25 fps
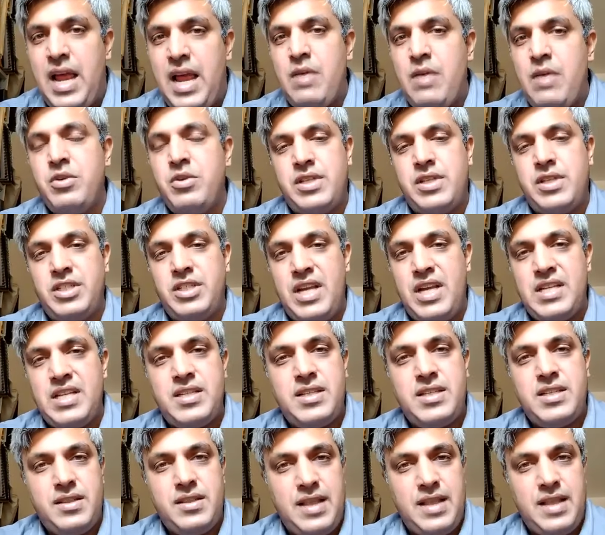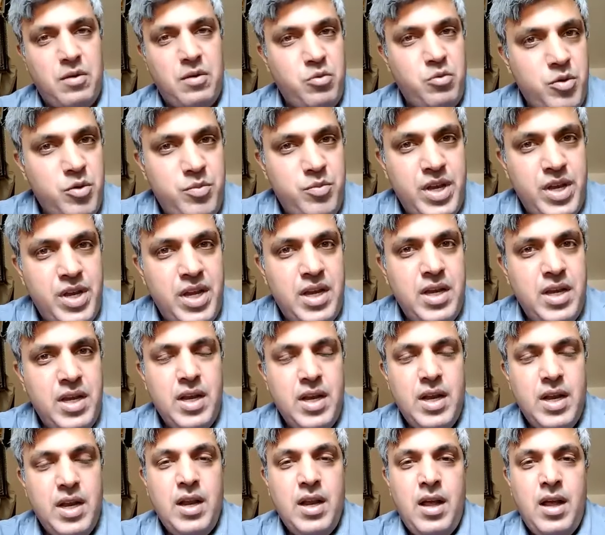I would suggest that would be